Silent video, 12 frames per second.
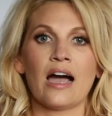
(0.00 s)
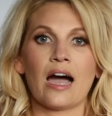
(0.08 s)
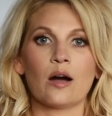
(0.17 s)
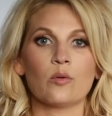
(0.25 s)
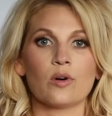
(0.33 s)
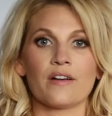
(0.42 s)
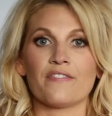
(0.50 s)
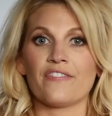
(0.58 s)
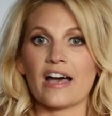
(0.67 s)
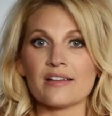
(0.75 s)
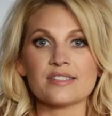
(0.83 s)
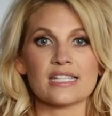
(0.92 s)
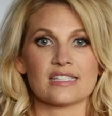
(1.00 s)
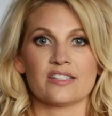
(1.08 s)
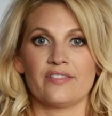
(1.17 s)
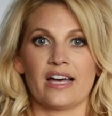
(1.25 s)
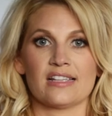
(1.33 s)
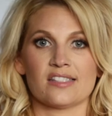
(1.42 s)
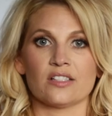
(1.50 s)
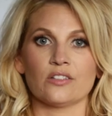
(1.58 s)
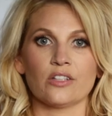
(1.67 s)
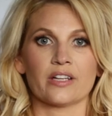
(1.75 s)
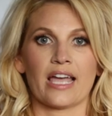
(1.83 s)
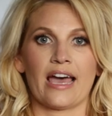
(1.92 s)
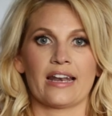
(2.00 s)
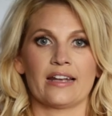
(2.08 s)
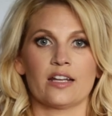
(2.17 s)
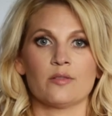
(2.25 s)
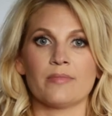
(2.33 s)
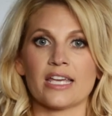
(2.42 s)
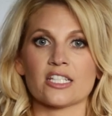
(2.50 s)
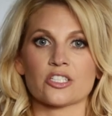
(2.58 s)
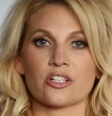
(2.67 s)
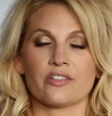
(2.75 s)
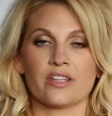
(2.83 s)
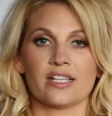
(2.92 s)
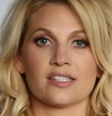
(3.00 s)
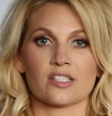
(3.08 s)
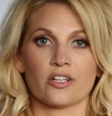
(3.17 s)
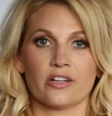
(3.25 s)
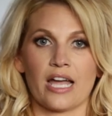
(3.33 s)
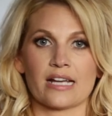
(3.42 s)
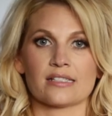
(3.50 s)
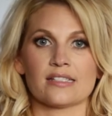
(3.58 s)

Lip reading: I want 5 sets of eyes to look at it and make sure that it's correct,